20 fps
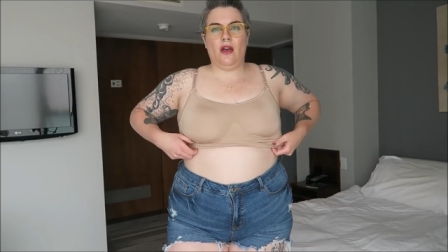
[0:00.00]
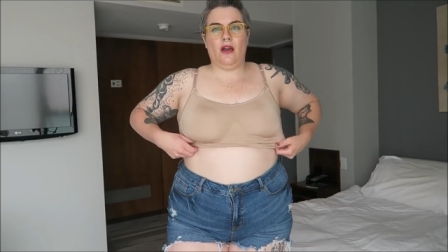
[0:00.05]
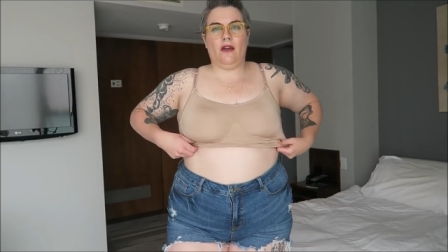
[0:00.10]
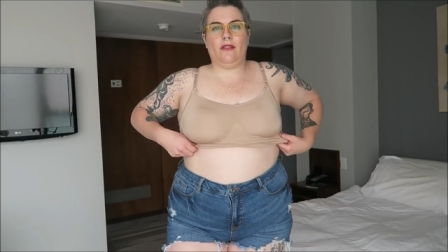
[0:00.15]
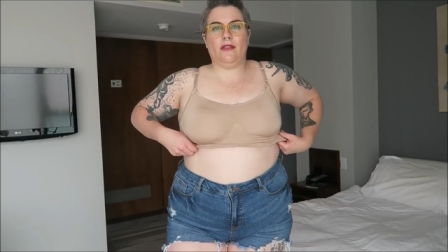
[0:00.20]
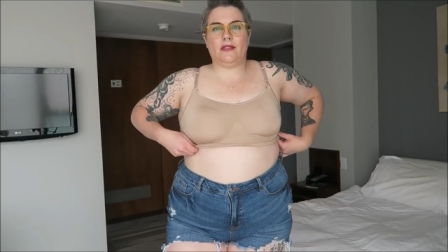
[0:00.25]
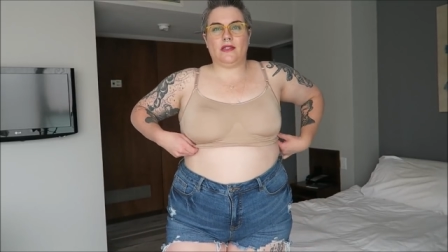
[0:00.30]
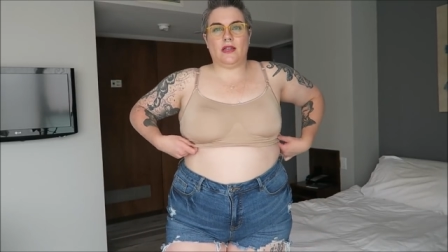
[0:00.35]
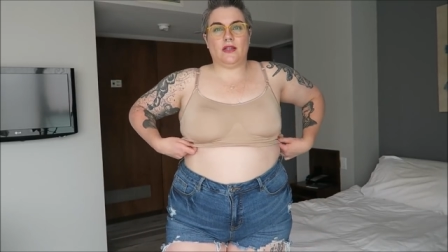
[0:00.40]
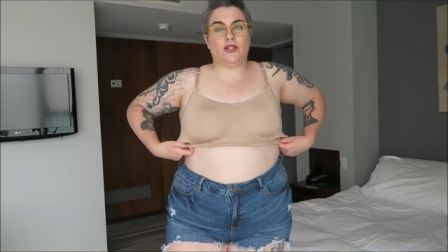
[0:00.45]

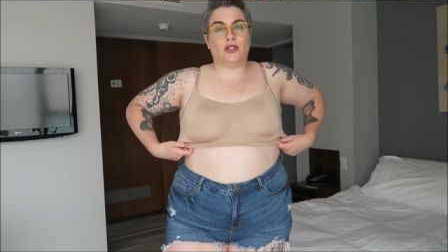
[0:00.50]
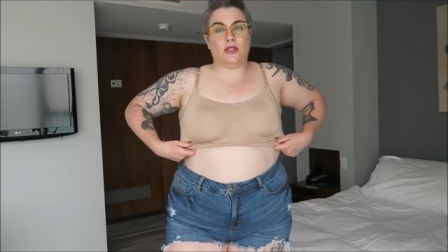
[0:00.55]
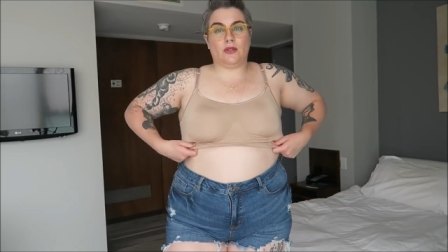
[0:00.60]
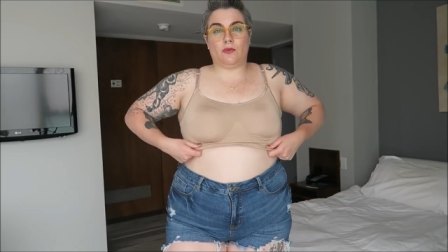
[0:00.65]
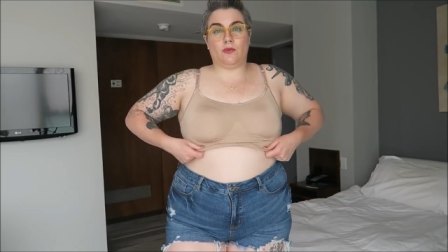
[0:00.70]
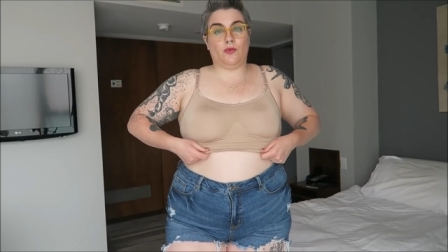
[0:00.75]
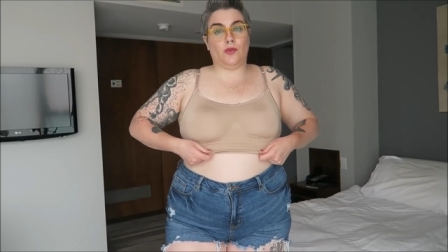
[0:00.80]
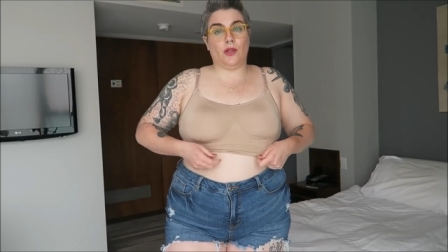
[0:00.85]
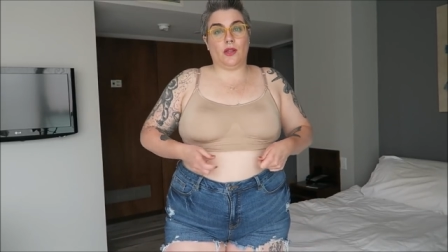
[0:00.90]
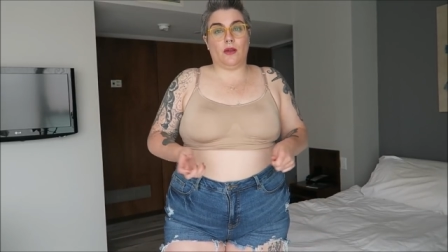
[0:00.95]
unless I
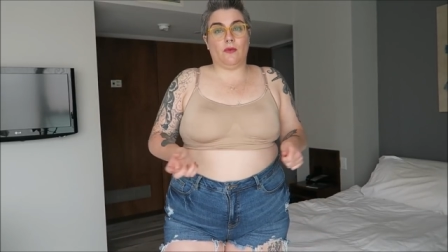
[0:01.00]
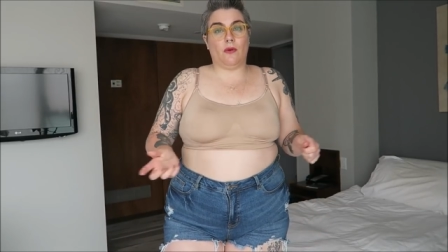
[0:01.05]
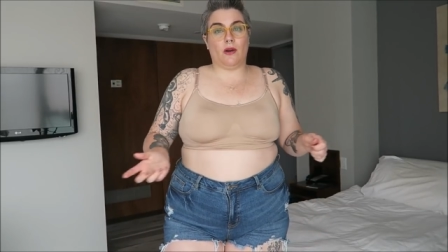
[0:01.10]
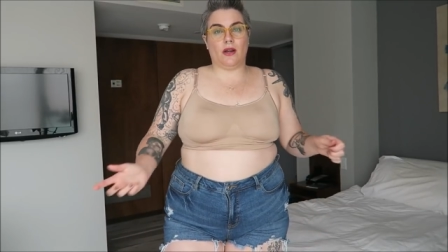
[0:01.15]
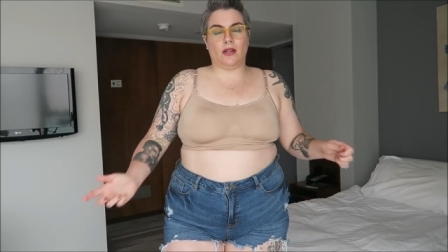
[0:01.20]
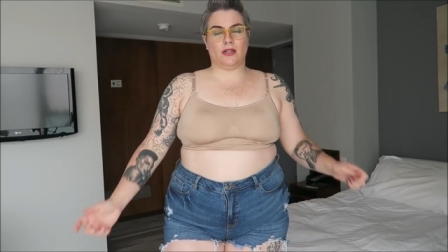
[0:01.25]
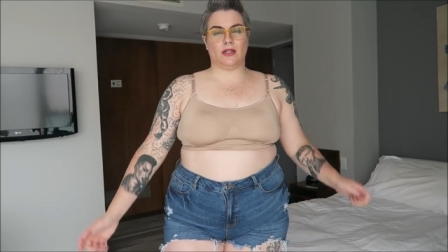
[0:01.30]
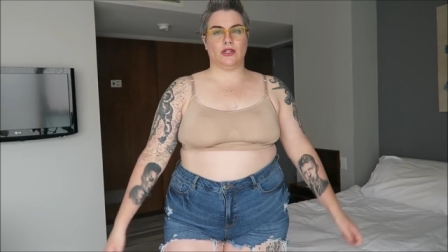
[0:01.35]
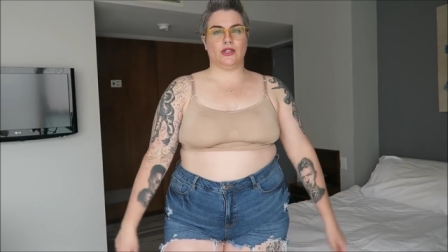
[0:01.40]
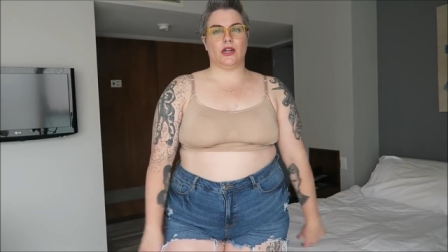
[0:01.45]
just really
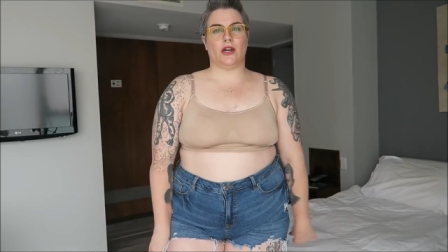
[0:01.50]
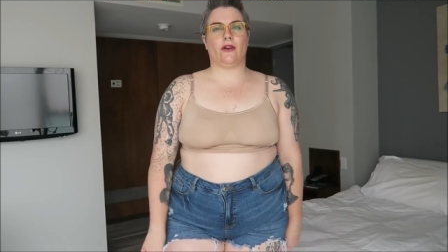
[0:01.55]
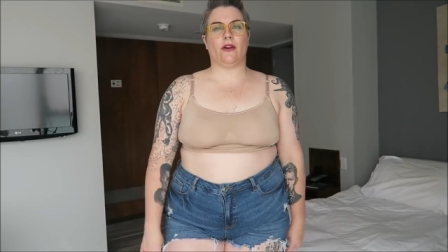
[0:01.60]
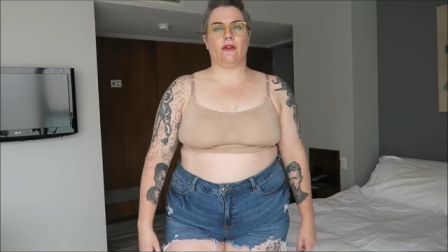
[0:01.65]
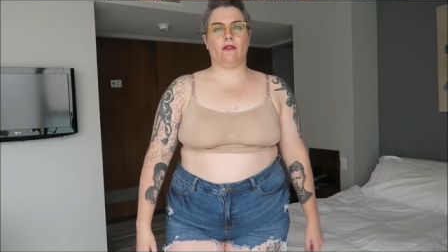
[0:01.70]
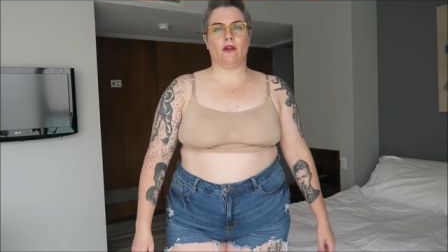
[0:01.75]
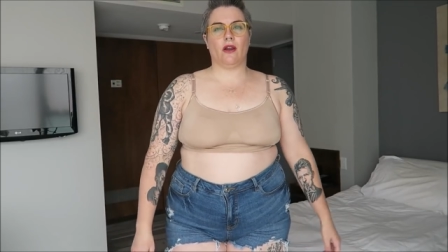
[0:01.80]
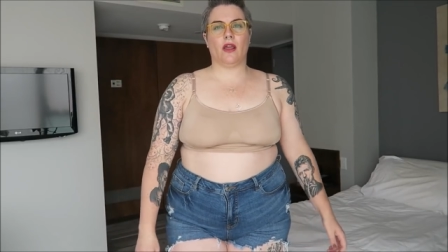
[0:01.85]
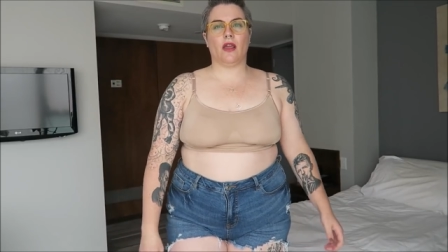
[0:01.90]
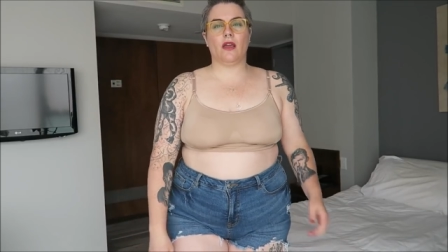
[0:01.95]
wanted to
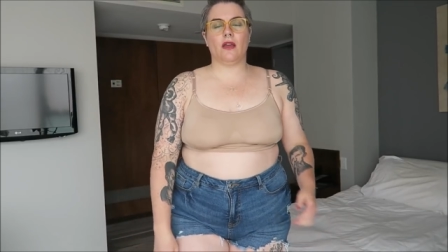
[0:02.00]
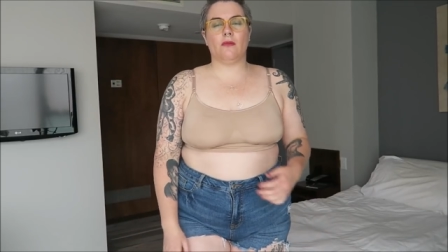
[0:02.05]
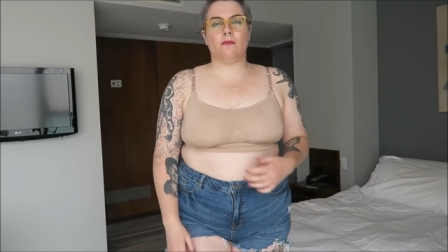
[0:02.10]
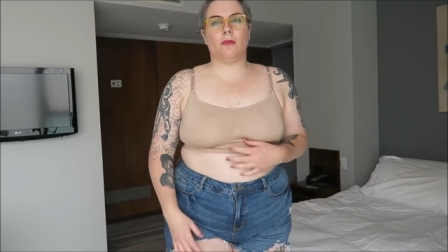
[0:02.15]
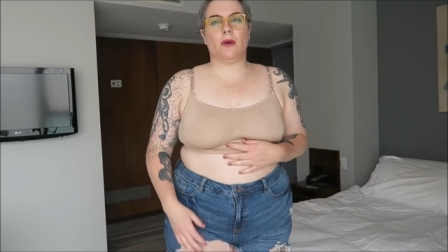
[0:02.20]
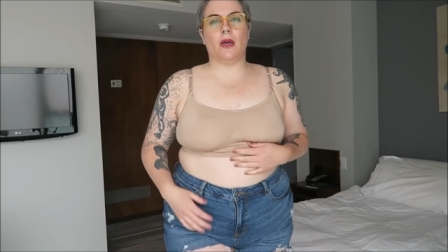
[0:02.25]
jerry rig it.